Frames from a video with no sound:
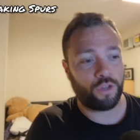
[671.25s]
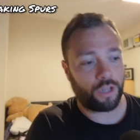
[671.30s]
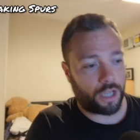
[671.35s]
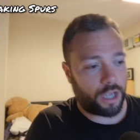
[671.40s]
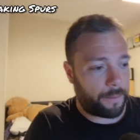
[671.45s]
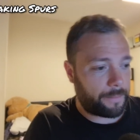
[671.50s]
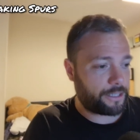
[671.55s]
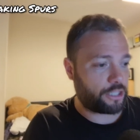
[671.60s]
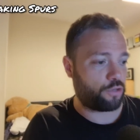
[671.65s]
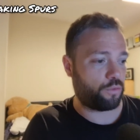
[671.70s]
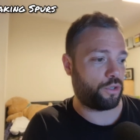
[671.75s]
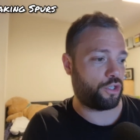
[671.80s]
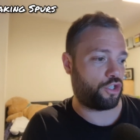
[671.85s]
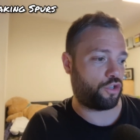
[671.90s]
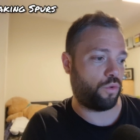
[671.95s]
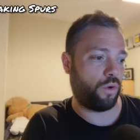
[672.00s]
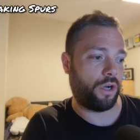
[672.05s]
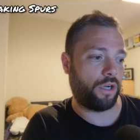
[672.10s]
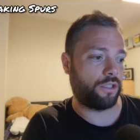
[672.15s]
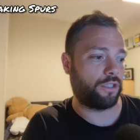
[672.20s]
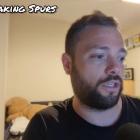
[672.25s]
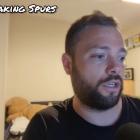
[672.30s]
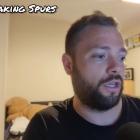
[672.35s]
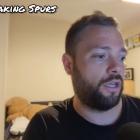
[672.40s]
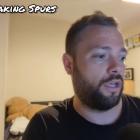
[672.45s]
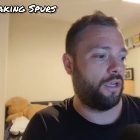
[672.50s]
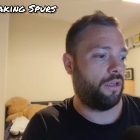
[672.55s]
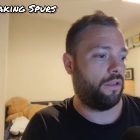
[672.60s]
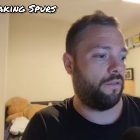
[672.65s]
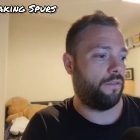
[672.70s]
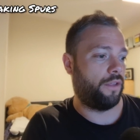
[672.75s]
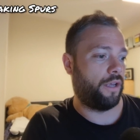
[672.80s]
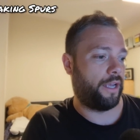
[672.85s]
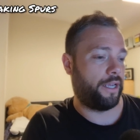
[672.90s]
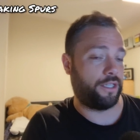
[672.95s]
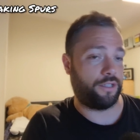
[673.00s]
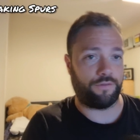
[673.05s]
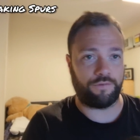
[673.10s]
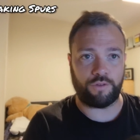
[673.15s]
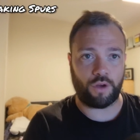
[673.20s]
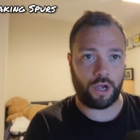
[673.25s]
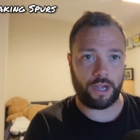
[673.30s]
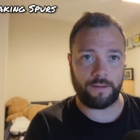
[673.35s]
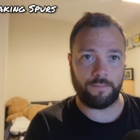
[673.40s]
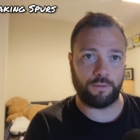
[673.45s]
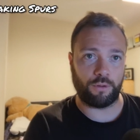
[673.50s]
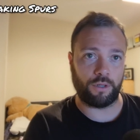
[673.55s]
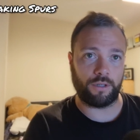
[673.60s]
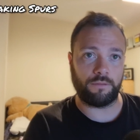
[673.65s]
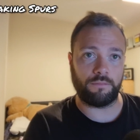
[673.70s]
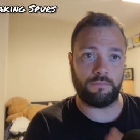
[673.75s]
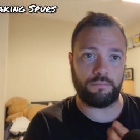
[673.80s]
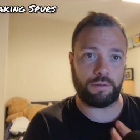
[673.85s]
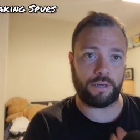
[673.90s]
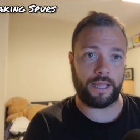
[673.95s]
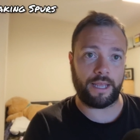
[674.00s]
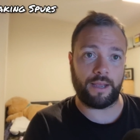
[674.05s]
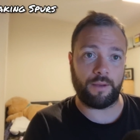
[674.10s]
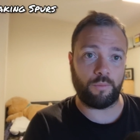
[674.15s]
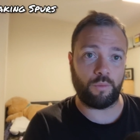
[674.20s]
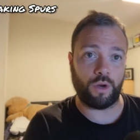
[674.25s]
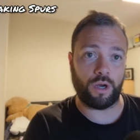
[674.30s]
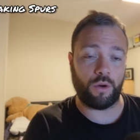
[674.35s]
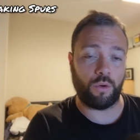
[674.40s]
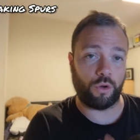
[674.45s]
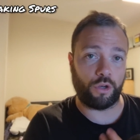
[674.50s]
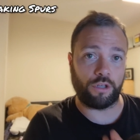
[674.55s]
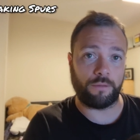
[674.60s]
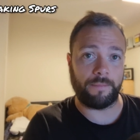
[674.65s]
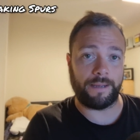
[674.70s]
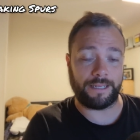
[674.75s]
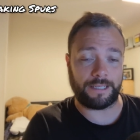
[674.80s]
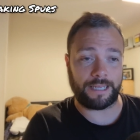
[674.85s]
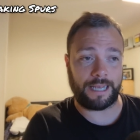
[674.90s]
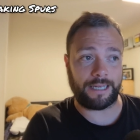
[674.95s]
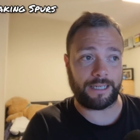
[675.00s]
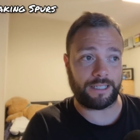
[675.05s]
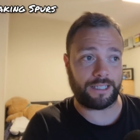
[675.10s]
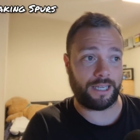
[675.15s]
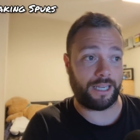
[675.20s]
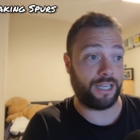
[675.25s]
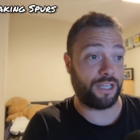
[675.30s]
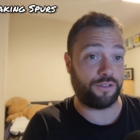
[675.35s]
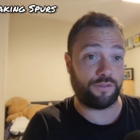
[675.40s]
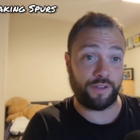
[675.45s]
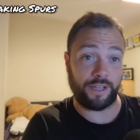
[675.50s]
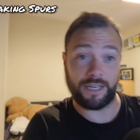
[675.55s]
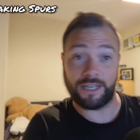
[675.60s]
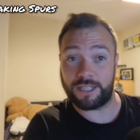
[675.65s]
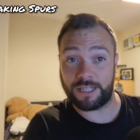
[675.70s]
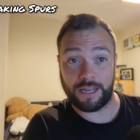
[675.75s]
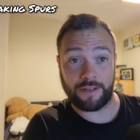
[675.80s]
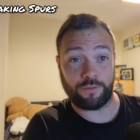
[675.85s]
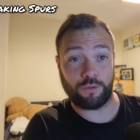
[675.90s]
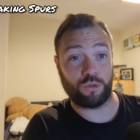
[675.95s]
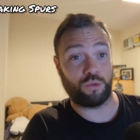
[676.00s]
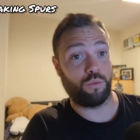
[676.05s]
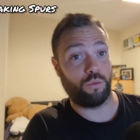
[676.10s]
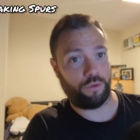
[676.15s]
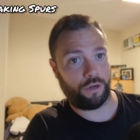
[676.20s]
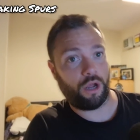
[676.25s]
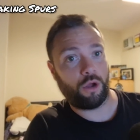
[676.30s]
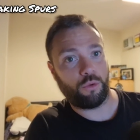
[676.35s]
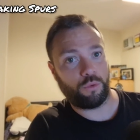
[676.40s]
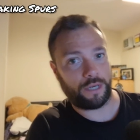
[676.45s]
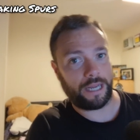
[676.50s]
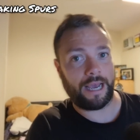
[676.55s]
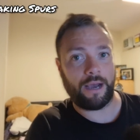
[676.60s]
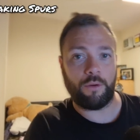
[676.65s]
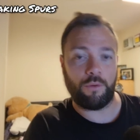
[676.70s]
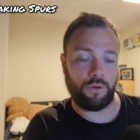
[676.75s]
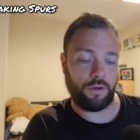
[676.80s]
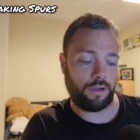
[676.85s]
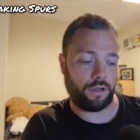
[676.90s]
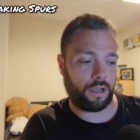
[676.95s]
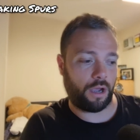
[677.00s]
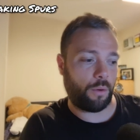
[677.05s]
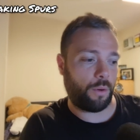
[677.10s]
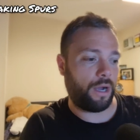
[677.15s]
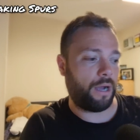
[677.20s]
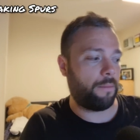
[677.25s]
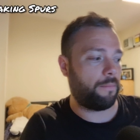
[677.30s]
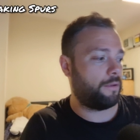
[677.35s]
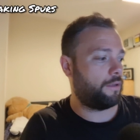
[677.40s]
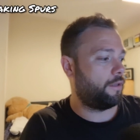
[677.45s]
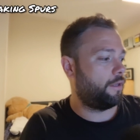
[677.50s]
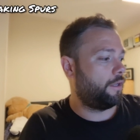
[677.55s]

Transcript: Come into a squad that is vibrant, playing well, good mentality. His fitness levels will no doubt go up.